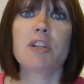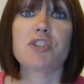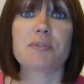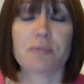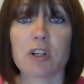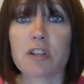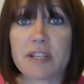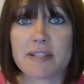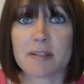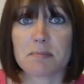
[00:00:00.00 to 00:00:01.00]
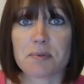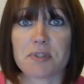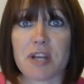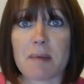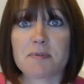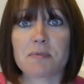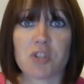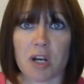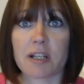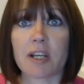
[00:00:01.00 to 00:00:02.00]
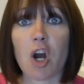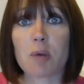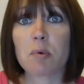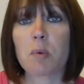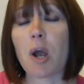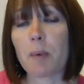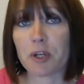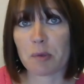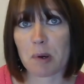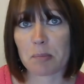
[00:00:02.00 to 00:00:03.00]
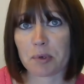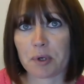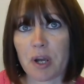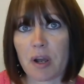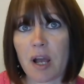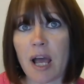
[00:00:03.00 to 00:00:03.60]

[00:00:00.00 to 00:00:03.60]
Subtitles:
Just follow these simple steps of juggling home and work when you're a mompreneur,